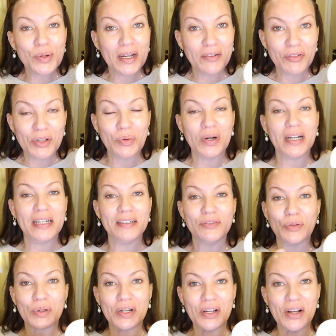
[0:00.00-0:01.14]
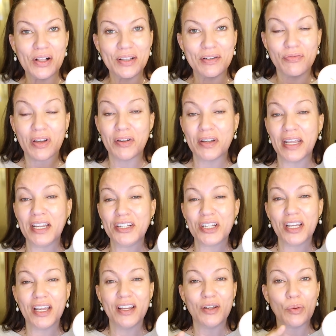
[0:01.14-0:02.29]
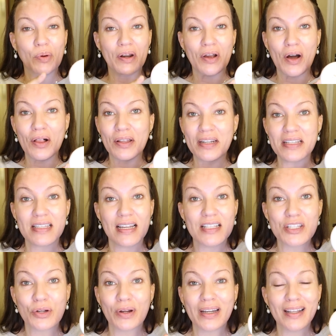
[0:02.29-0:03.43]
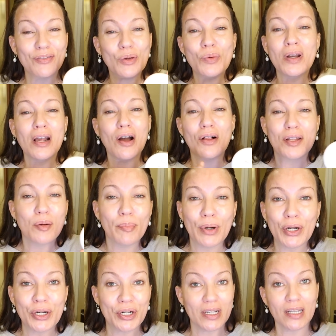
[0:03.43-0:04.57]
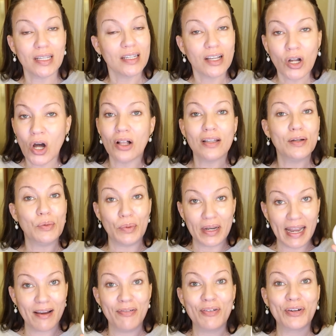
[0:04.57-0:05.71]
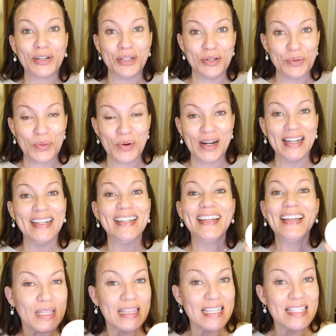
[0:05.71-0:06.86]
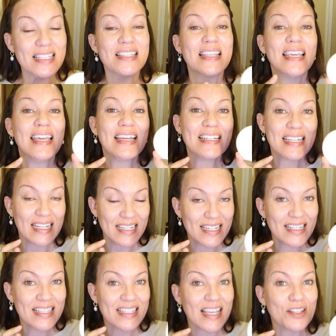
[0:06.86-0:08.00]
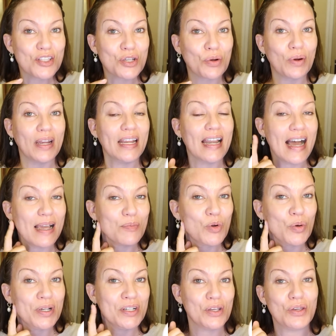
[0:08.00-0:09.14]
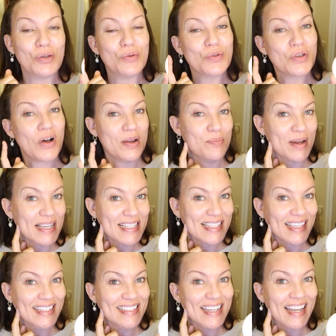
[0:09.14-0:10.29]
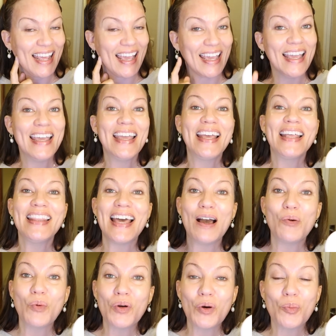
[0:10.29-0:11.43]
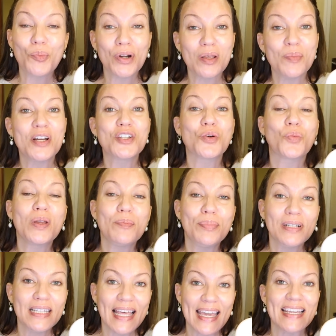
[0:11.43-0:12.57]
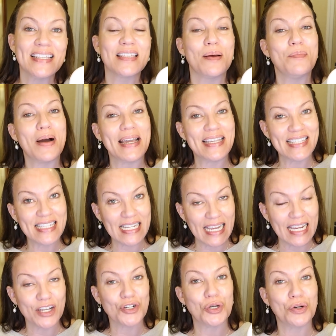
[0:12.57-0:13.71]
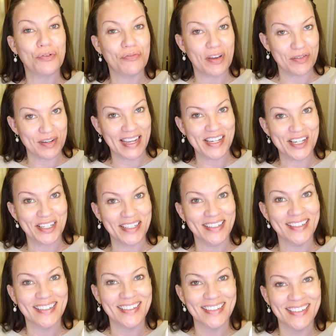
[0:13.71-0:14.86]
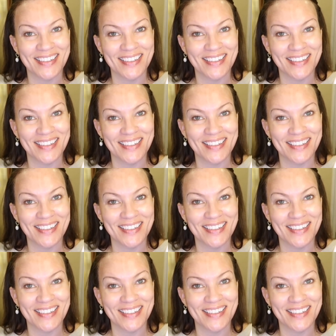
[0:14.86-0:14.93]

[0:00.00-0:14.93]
it whatever you want. You wanna call it a foundation, you wanna call it a sunscreen, if you wanna call it a bird, call it whatever you want, but this is the tinted sunscreen I'm going to use on my skin today that will pretty much replace my standard foundation.